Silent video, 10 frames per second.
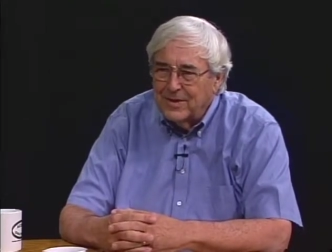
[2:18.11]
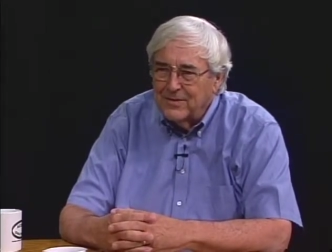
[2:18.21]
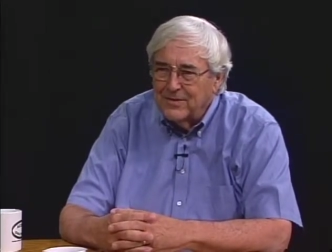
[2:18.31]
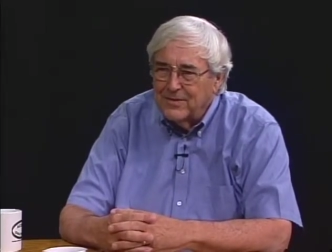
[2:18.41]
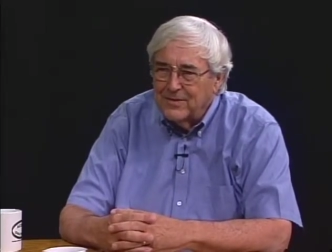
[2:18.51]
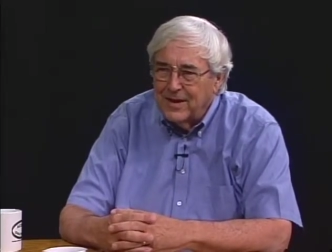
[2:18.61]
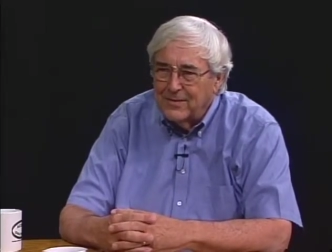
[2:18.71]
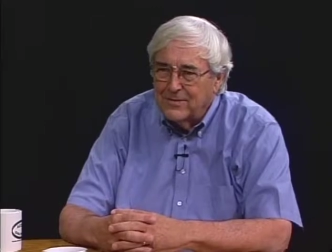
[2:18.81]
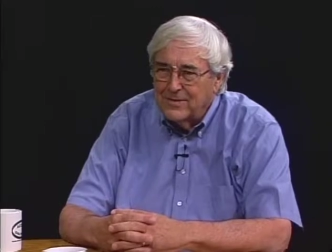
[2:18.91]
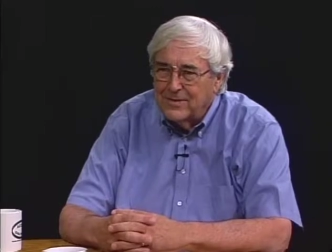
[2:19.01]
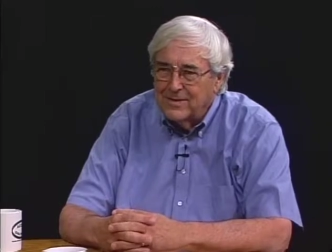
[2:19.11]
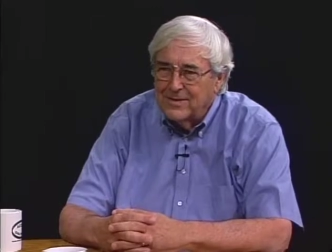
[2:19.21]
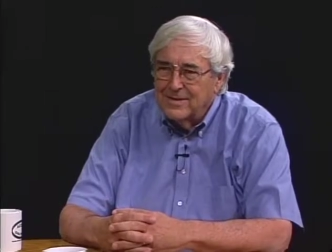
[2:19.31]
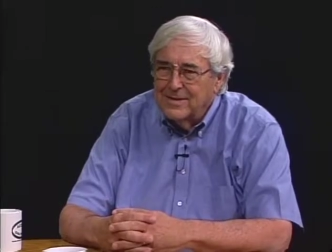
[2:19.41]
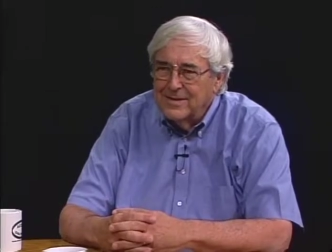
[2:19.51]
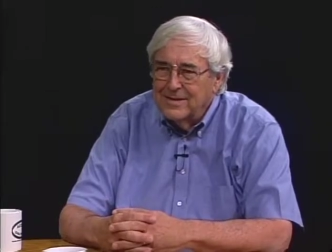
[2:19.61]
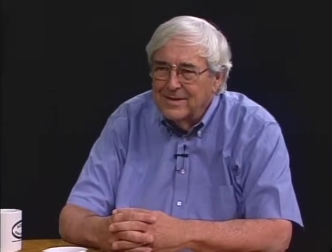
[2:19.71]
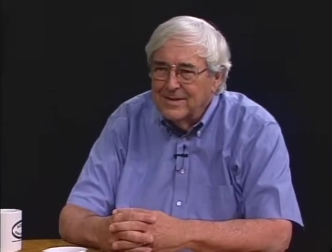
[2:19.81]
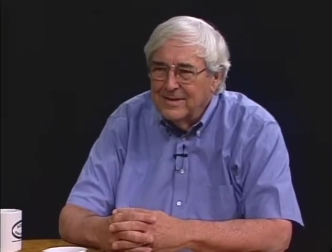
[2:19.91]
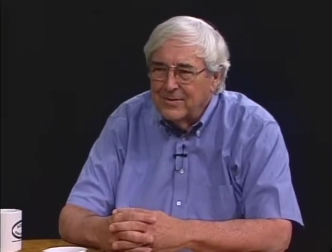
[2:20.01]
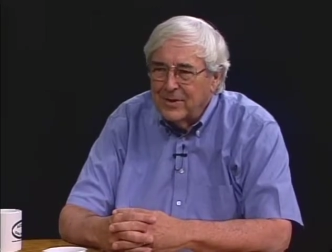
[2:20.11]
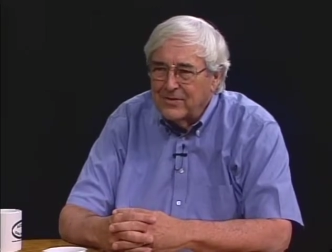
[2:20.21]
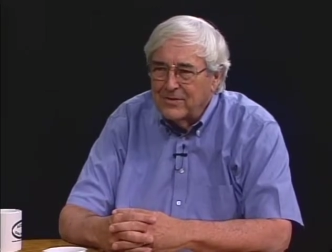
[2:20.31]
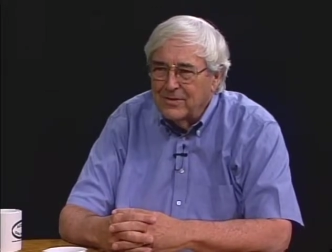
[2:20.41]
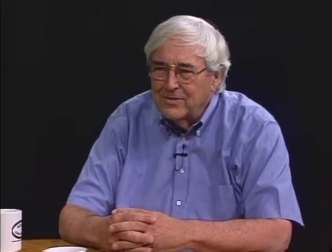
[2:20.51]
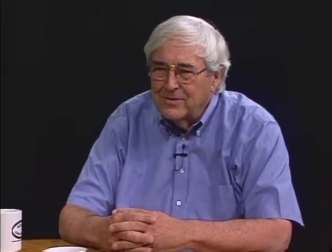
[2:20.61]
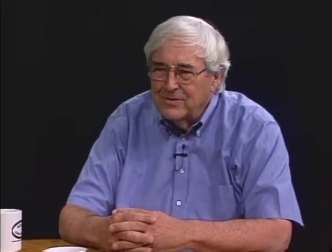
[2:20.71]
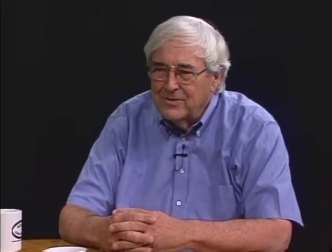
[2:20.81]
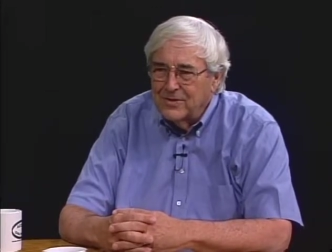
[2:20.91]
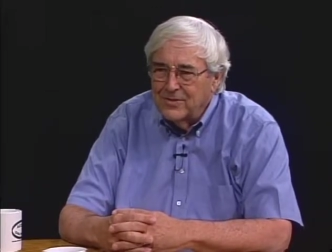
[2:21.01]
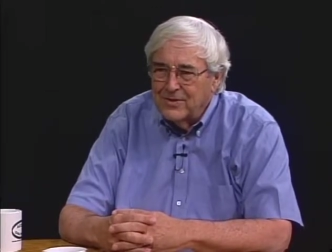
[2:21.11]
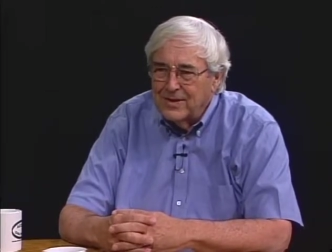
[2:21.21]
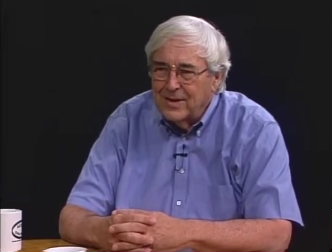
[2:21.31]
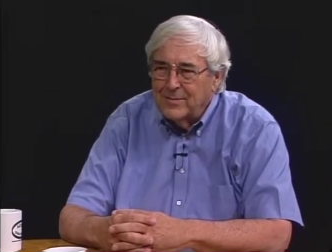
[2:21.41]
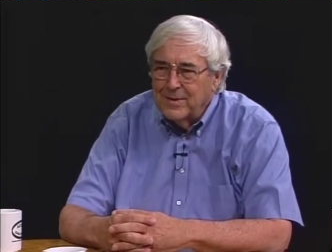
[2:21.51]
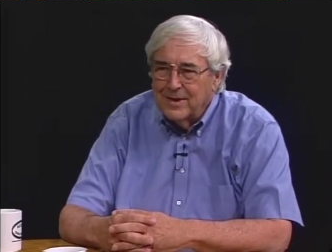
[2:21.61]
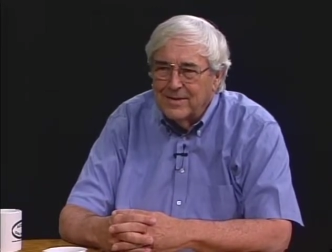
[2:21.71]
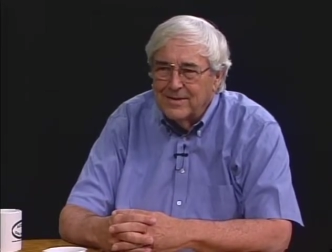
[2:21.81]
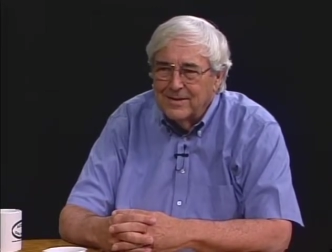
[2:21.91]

Edison's house in uh, West Orange, New Jersey, Glenmont.